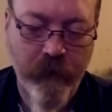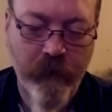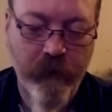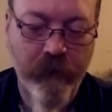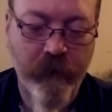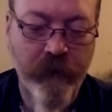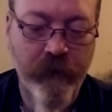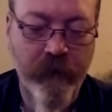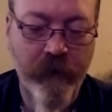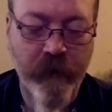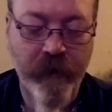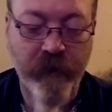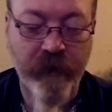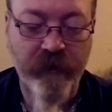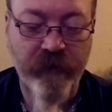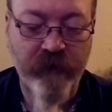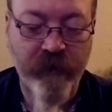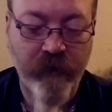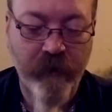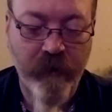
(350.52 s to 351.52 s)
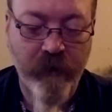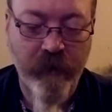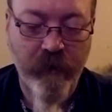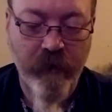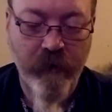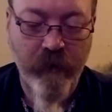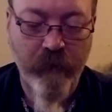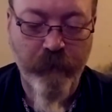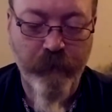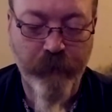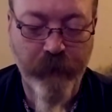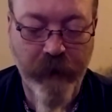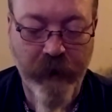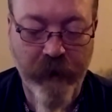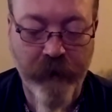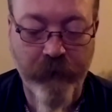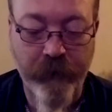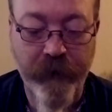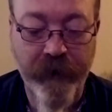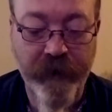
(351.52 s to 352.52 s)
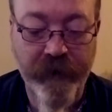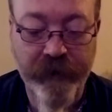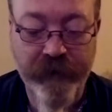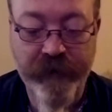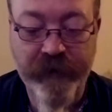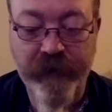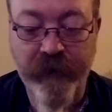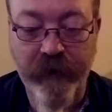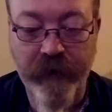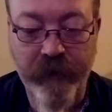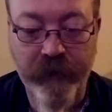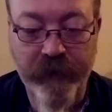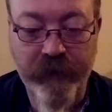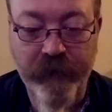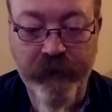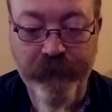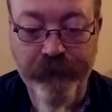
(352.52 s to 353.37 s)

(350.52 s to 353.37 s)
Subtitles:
there it is. Battery installed.